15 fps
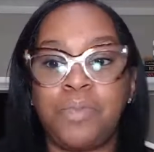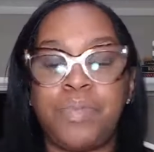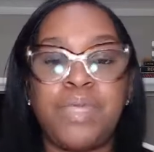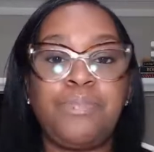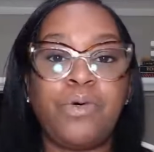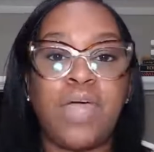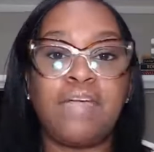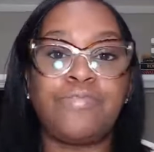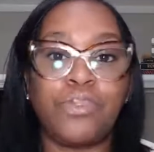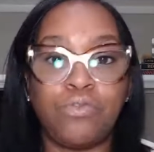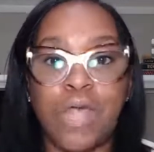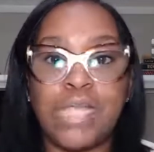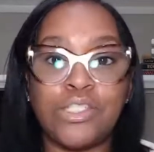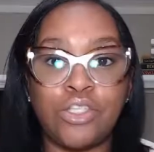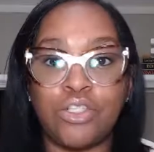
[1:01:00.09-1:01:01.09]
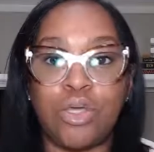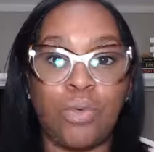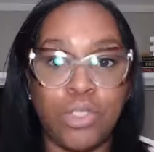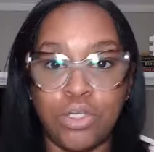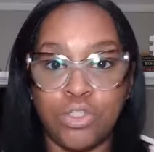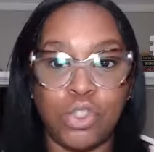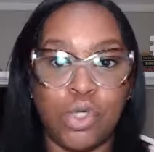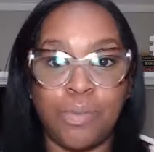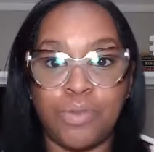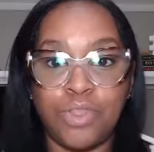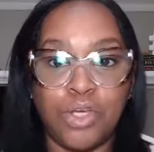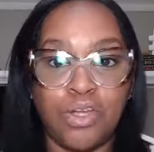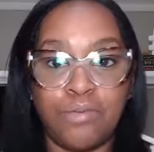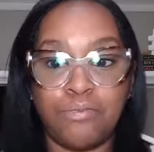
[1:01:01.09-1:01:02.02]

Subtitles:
people have the right to know what you're doing with their